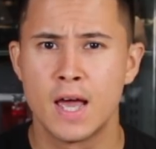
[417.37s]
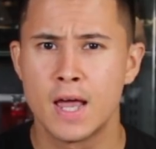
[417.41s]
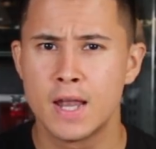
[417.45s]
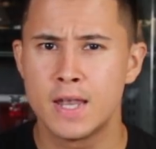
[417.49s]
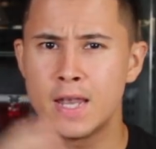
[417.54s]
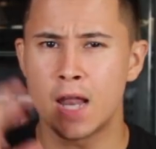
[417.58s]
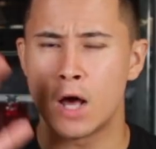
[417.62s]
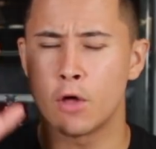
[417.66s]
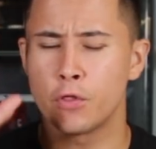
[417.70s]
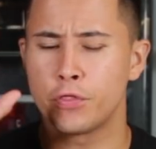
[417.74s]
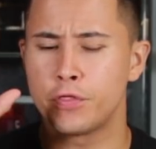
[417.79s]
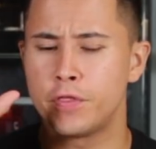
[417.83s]

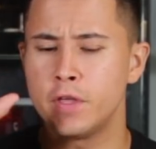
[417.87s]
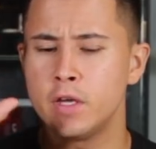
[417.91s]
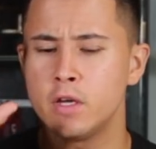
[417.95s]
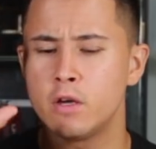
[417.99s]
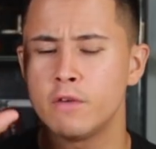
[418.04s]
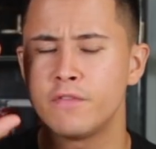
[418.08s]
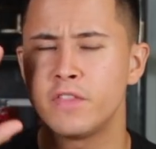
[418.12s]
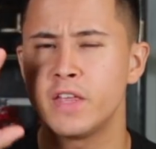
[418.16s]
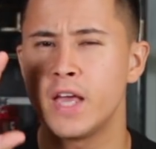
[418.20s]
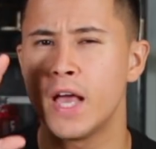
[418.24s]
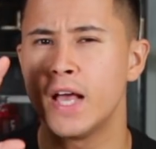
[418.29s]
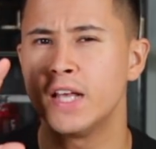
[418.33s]
Now think
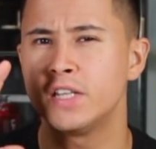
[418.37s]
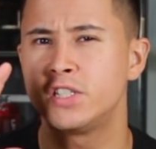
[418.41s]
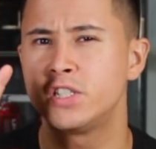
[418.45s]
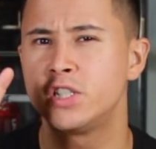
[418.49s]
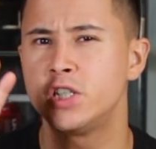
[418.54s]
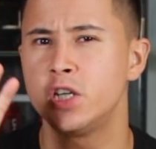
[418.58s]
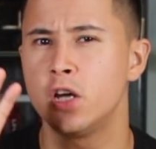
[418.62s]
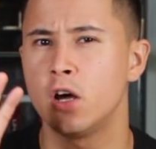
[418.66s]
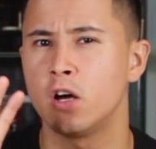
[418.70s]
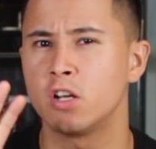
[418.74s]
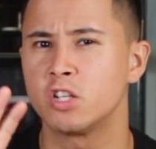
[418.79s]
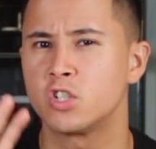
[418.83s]
of the
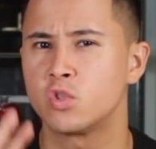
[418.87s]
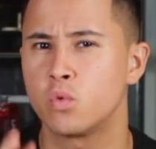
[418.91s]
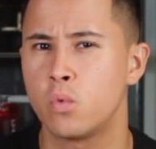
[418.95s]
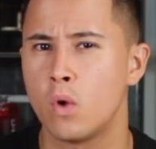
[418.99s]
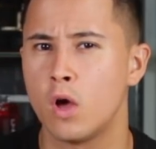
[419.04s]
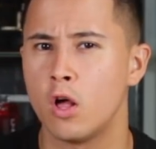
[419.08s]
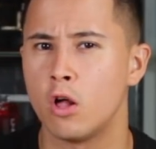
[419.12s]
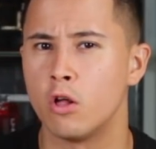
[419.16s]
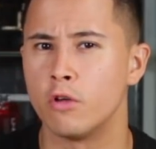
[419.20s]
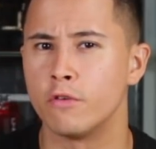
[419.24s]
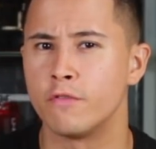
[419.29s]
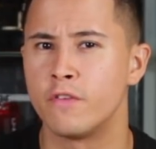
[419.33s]

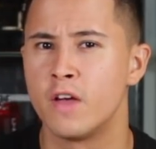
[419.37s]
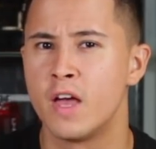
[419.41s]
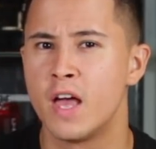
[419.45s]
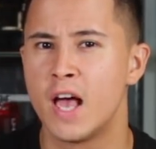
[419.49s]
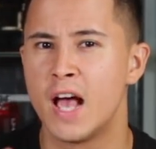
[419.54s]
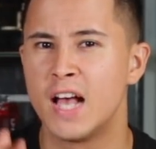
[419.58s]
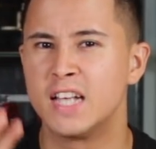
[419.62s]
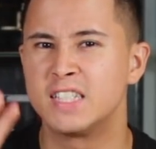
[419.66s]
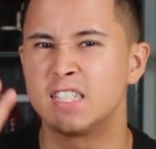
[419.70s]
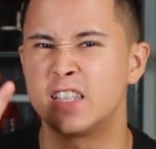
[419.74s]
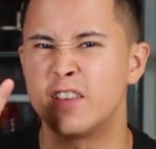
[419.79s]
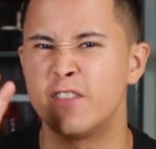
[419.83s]
SGR-12
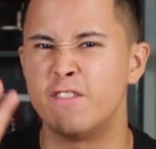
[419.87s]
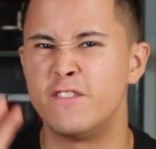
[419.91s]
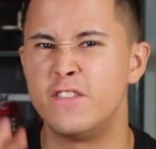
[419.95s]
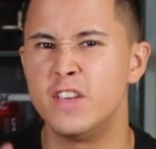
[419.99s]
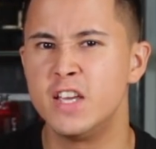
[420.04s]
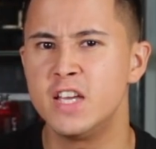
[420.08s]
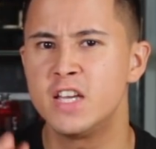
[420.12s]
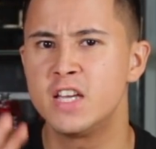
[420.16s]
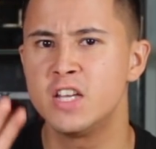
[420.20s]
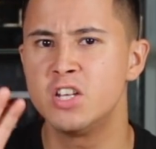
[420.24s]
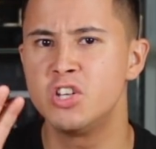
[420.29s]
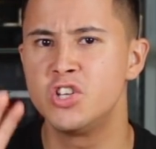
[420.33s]
as the
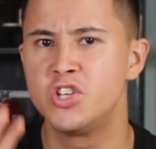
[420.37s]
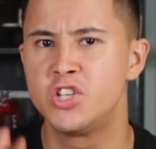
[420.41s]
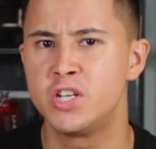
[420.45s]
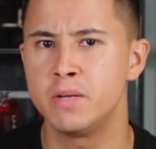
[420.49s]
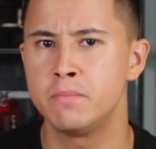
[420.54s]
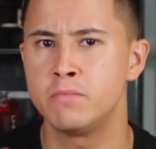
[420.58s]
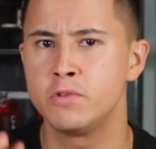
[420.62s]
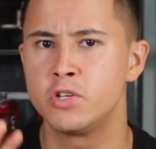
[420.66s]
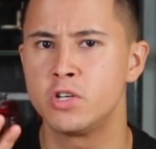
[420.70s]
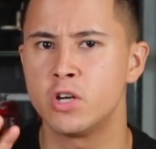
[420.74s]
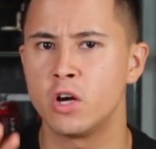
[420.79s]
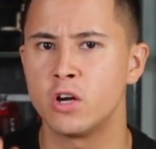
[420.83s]
vegan
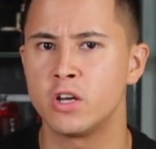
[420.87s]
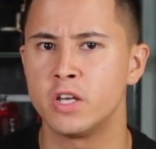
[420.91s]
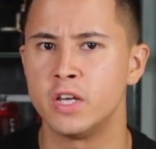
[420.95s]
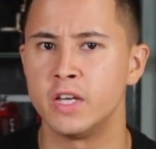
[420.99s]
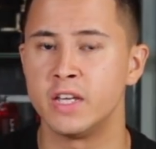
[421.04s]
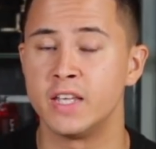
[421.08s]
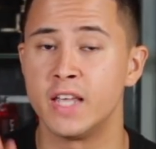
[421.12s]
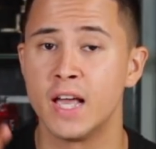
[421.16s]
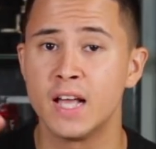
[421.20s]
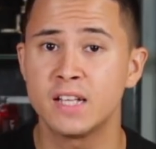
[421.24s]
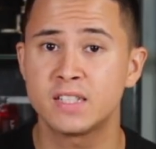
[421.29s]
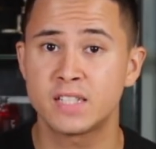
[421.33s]
gym junkie.
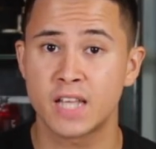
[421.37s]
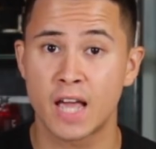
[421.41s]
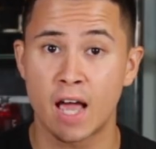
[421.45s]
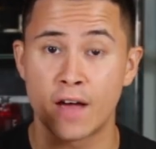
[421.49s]
Yes, they